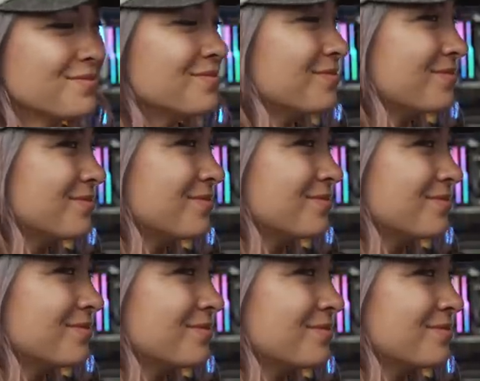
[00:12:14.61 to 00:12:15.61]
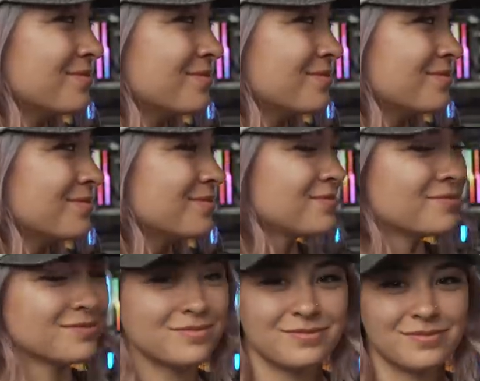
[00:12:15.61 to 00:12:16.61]

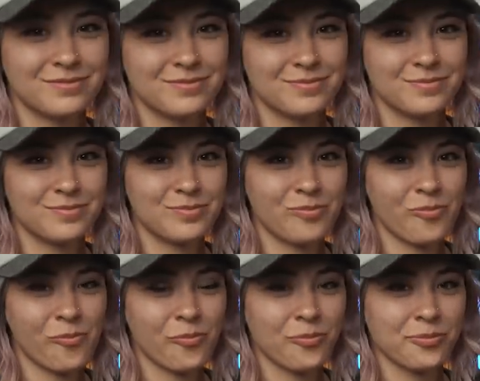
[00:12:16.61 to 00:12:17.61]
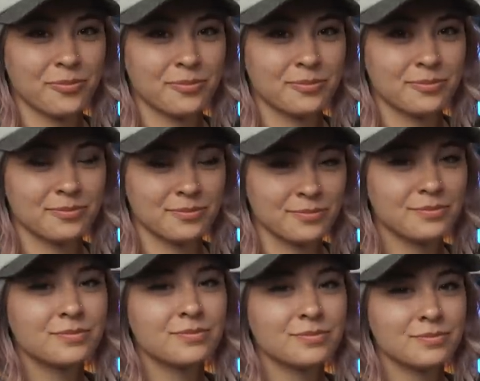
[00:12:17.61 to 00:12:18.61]

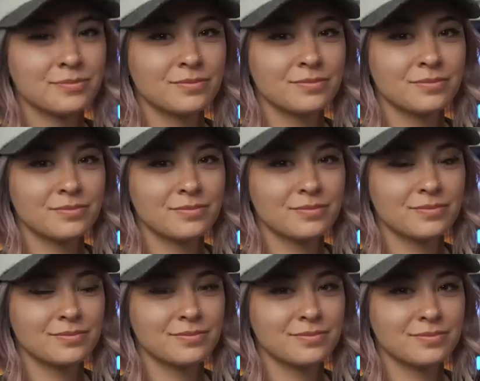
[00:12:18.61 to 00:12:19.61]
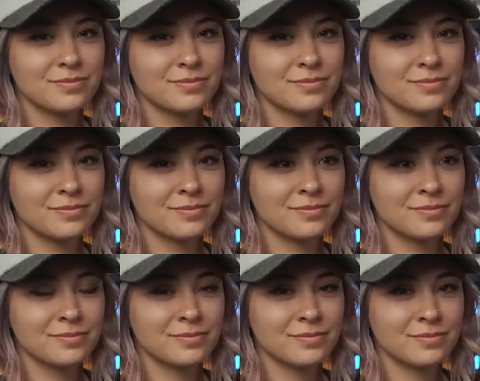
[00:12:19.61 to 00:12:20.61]

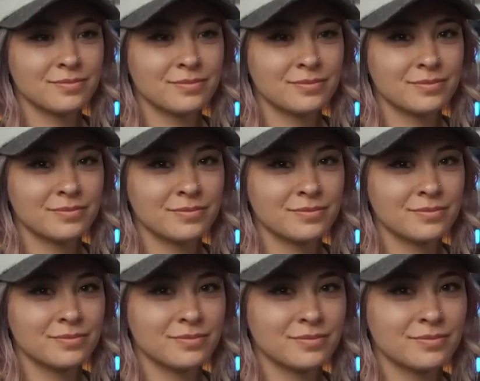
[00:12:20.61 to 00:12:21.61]
(silent)